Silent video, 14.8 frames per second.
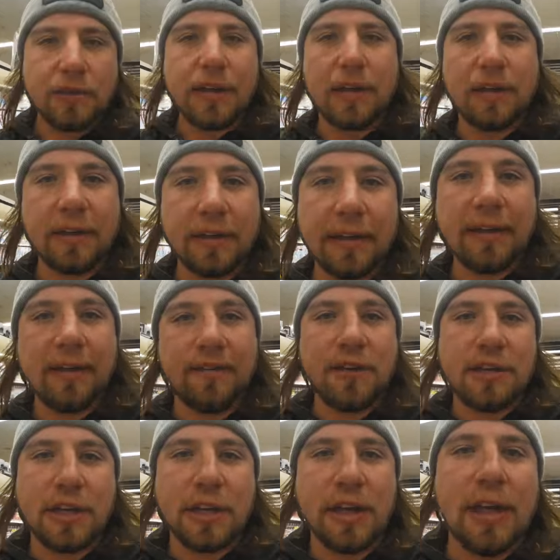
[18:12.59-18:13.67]
channel, Addicted
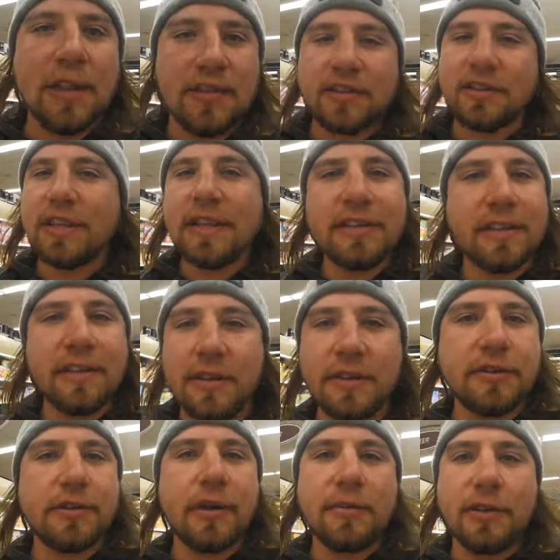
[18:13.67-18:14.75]
Fishing, there's links in the
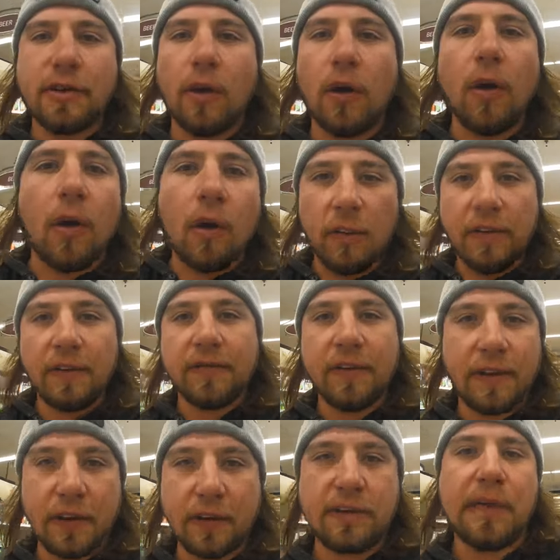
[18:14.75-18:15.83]
description to all these
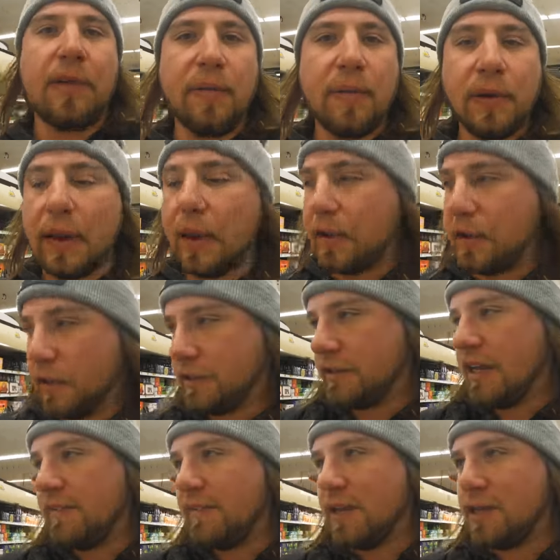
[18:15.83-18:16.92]
videos that we put out here on
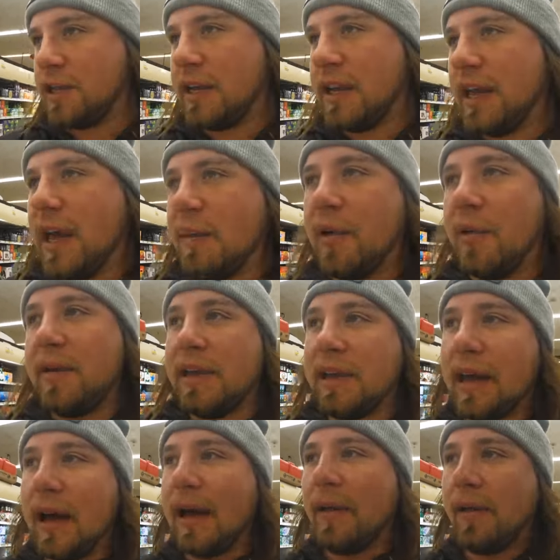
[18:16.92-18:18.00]
Stay Fishy. But me and
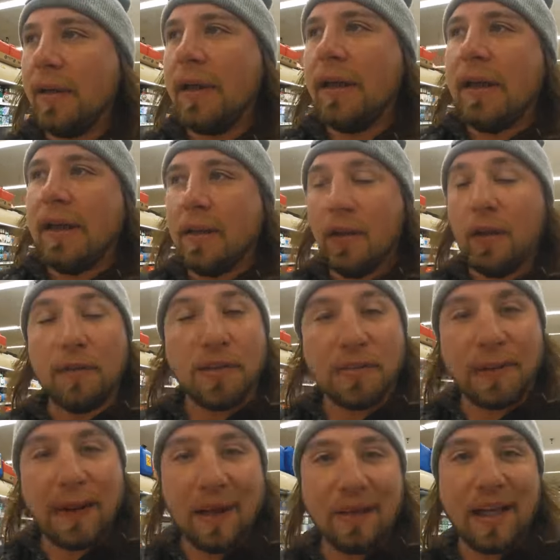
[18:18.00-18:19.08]
Kyle and all of us
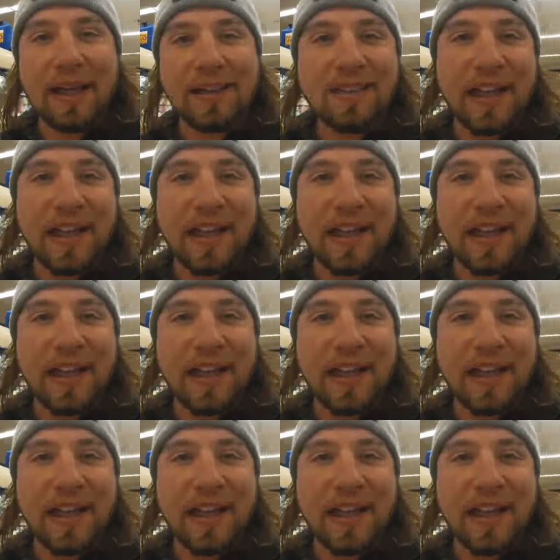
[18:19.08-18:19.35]
went out last